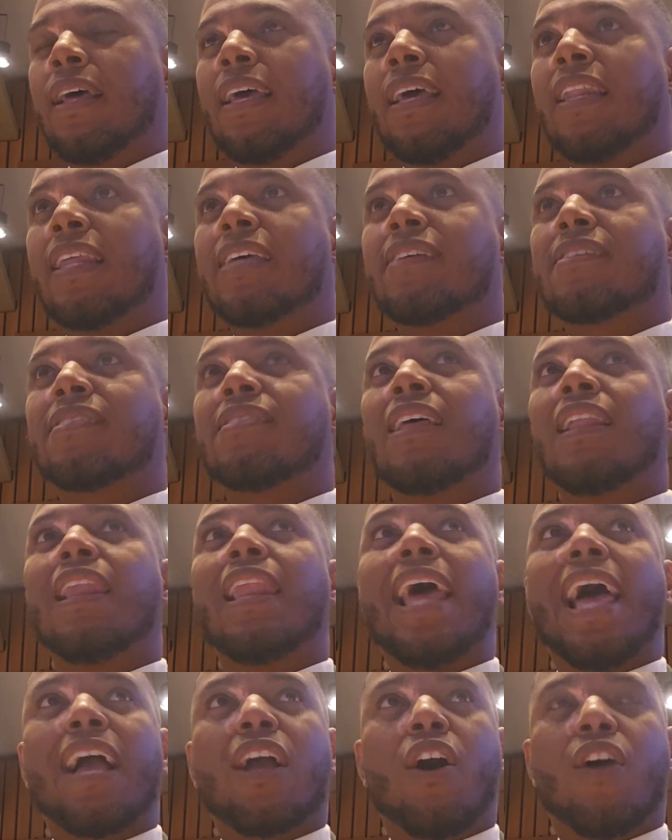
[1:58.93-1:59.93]
It is the
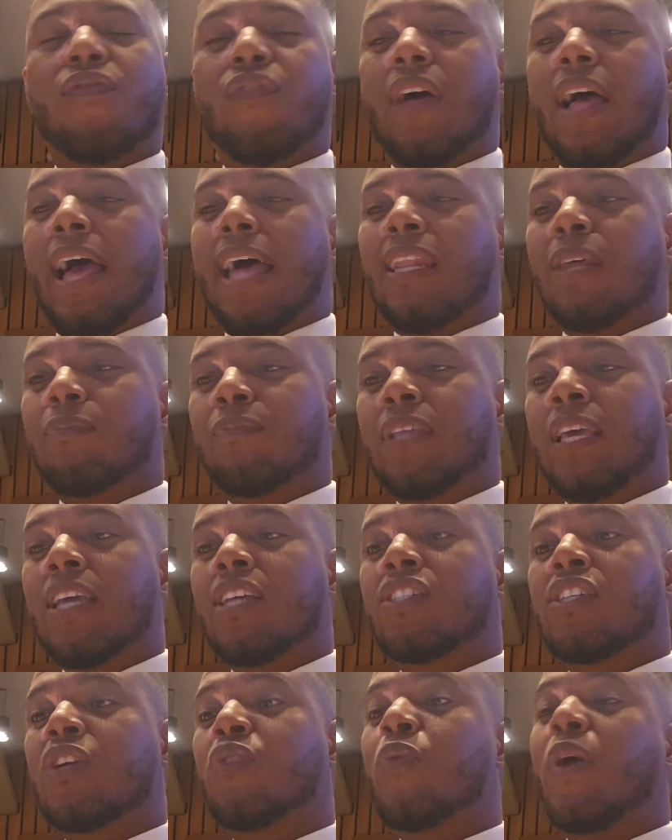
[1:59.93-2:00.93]
lack of
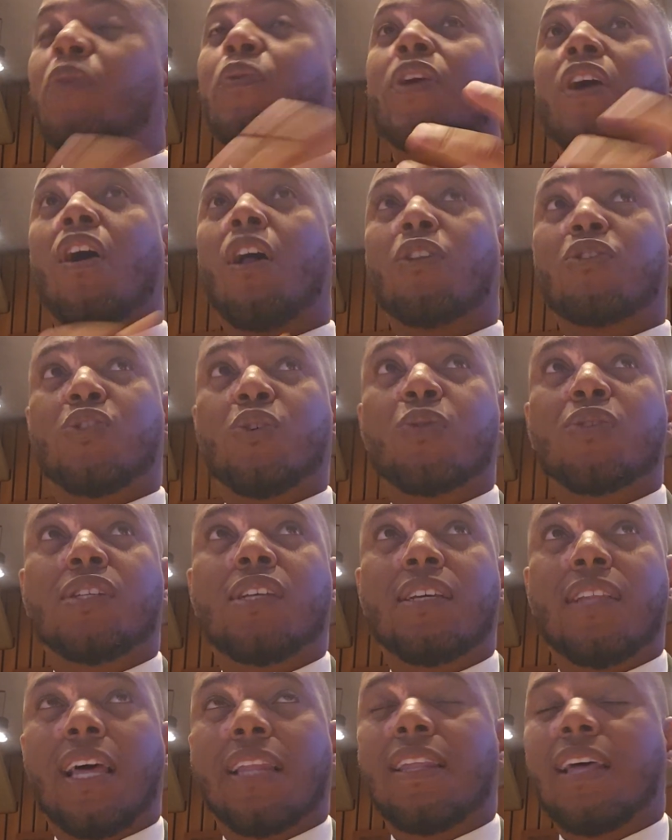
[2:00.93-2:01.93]
adaptation when we also
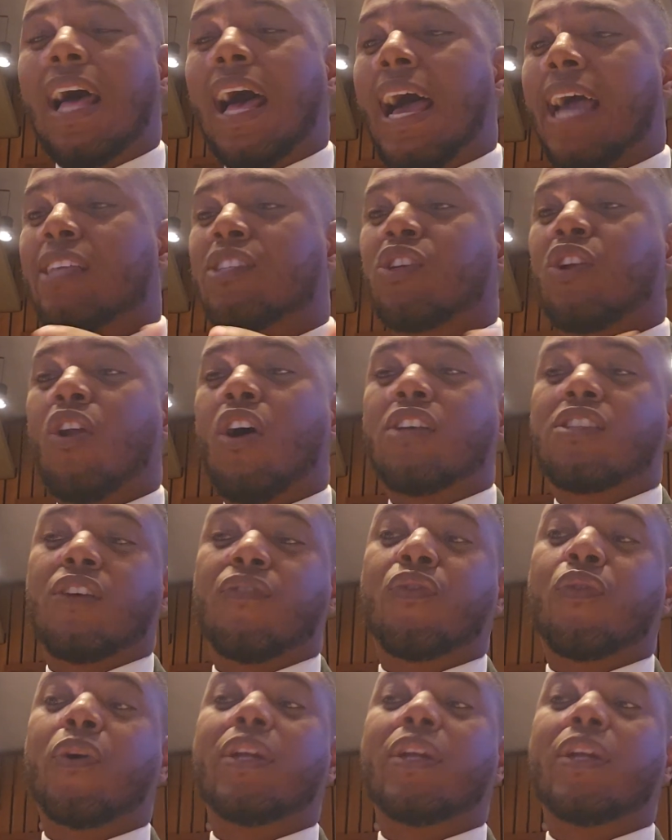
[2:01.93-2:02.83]
see that the ice loss of